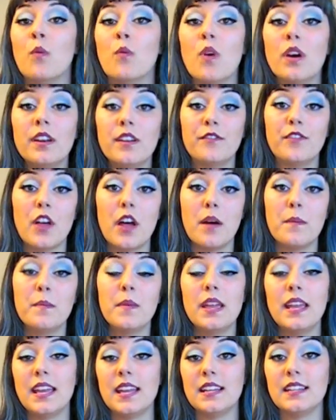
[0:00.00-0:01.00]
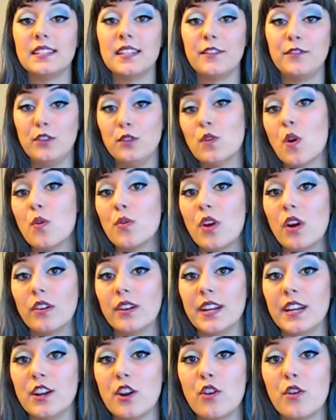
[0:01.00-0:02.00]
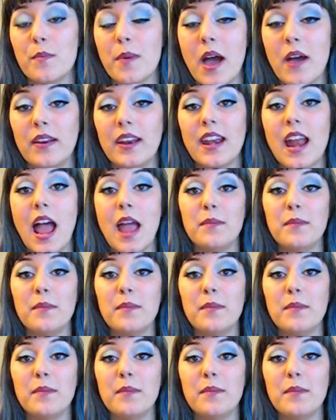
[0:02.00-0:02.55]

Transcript: One of them is, if you don't already know about it,